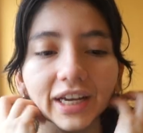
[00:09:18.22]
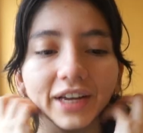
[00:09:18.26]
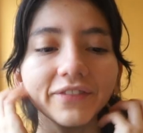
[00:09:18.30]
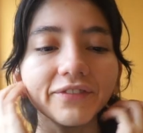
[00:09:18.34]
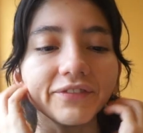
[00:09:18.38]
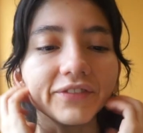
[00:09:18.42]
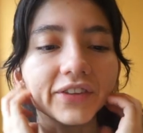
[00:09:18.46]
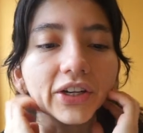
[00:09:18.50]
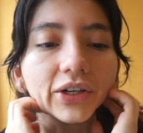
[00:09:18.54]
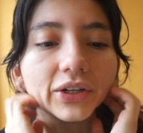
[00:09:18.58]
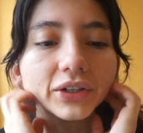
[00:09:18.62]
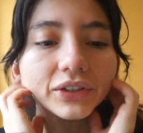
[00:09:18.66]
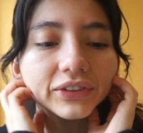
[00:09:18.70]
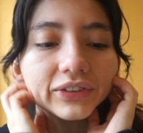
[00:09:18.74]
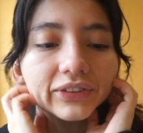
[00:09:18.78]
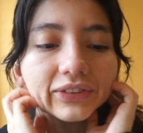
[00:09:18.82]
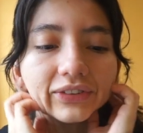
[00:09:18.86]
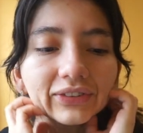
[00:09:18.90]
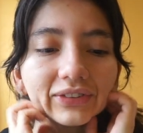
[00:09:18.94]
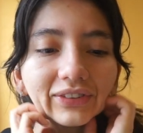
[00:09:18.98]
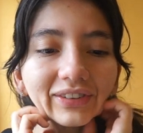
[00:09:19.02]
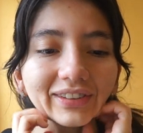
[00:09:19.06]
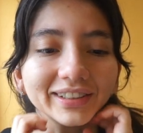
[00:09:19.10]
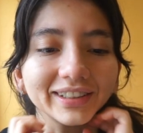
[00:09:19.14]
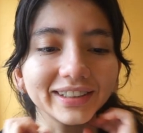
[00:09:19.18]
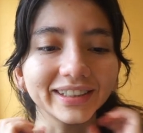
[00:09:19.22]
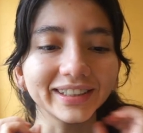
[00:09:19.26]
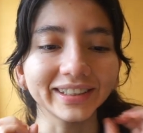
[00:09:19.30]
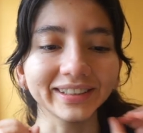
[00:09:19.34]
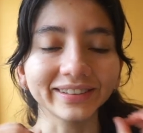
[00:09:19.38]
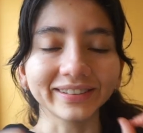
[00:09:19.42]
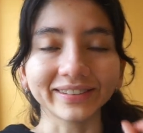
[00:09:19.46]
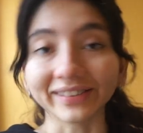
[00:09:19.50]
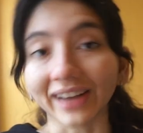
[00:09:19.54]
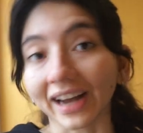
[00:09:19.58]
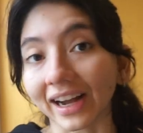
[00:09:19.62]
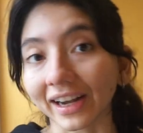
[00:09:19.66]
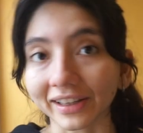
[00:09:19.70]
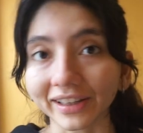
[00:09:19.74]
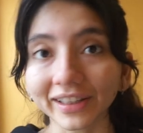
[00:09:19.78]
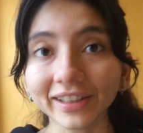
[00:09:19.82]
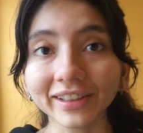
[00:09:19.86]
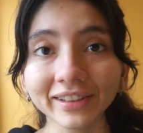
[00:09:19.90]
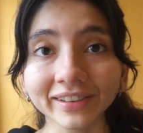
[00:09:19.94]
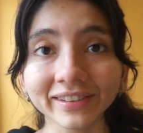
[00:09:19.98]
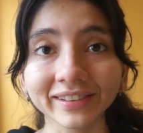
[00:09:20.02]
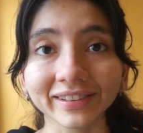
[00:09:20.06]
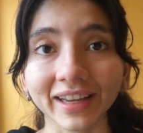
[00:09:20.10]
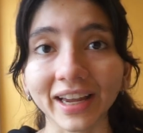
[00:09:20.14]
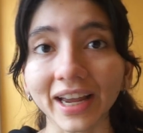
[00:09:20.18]
It feels exactly
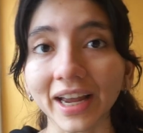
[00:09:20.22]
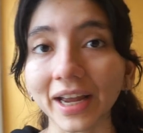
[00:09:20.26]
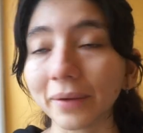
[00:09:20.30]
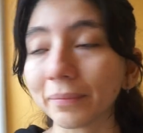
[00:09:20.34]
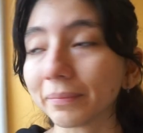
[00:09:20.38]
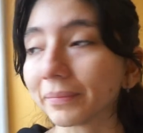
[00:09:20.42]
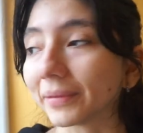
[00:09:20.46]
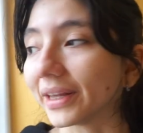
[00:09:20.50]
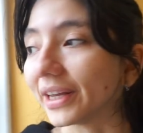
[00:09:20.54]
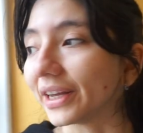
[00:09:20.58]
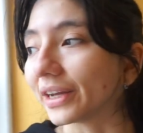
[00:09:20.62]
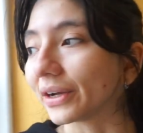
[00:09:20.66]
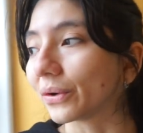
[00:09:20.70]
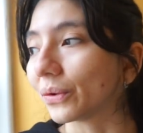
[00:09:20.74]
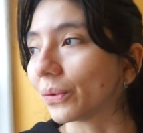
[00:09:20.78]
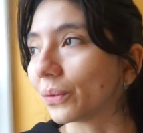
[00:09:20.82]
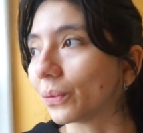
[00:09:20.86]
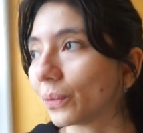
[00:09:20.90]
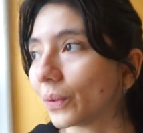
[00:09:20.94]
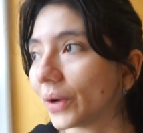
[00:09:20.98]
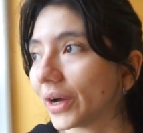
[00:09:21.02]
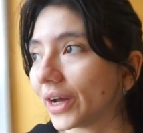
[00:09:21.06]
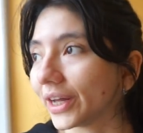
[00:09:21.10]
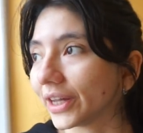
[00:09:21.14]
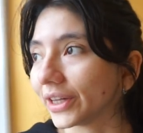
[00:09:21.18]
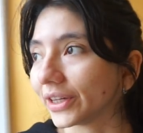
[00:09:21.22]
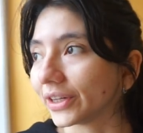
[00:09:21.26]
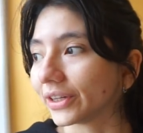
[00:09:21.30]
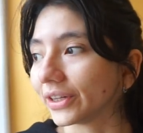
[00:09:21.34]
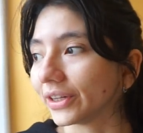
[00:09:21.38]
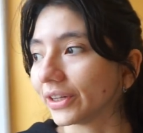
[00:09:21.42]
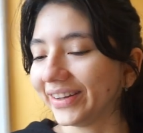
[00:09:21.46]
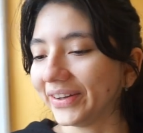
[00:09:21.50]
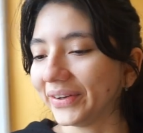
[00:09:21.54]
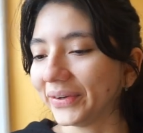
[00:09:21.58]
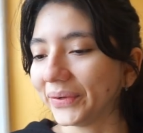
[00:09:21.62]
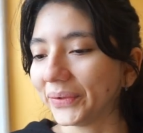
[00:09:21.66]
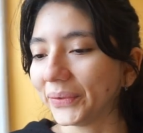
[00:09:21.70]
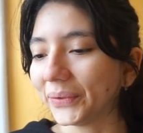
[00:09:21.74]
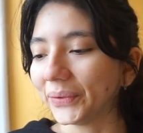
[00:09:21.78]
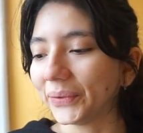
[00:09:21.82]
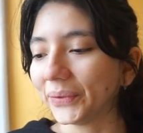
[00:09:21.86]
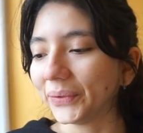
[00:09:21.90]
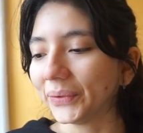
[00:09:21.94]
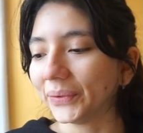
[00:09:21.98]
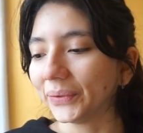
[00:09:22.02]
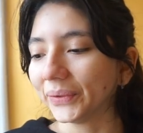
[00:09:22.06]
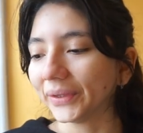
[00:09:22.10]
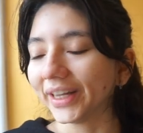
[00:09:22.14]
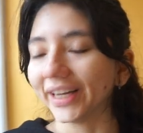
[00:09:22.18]
the same like when
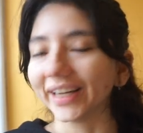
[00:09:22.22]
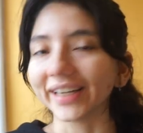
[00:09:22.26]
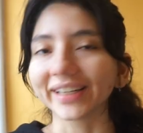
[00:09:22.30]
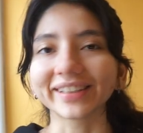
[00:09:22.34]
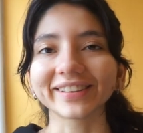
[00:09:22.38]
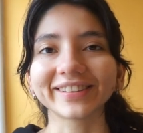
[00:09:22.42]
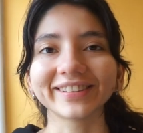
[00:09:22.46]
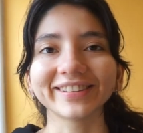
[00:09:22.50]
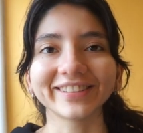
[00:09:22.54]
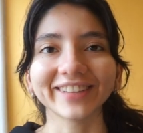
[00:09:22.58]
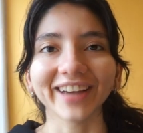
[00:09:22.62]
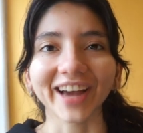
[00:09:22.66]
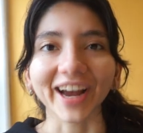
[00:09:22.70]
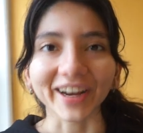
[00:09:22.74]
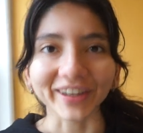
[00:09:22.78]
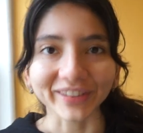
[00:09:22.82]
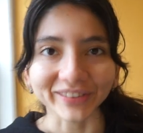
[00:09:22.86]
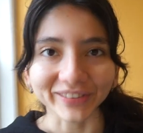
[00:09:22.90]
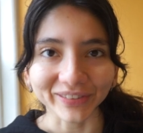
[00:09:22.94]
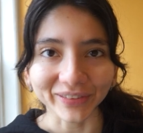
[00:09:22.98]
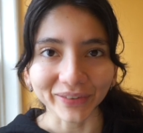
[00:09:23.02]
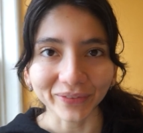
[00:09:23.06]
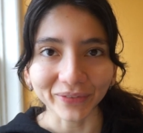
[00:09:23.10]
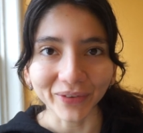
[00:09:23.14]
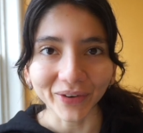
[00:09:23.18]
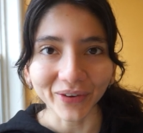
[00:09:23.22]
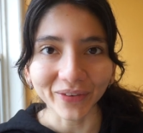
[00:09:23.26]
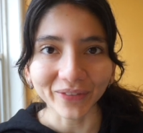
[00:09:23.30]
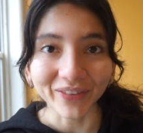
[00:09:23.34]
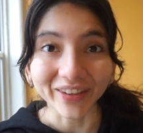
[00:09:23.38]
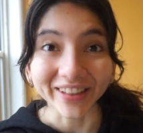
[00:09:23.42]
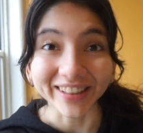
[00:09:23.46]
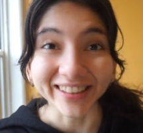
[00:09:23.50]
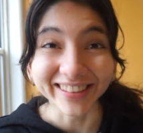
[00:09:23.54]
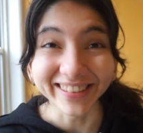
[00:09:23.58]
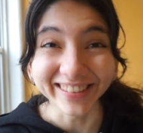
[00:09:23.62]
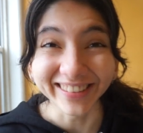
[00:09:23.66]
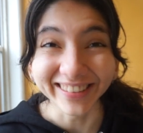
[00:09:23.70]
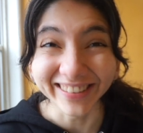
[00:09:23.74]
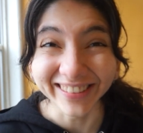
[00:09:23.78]
you like text someone, we need to